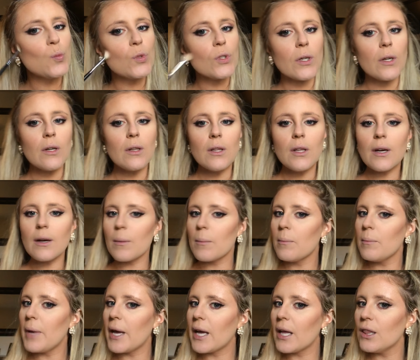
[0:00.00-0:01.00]
It's going to
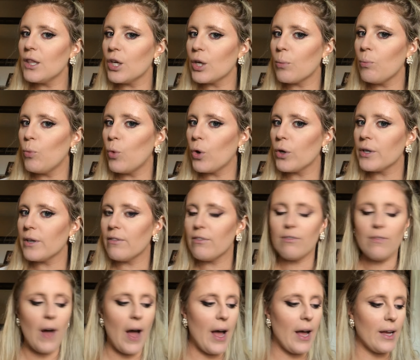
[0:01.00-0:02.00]
make it look more
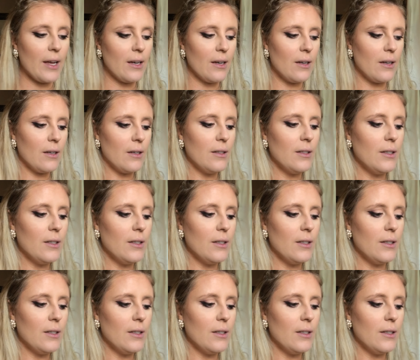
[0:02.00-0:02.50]
defined.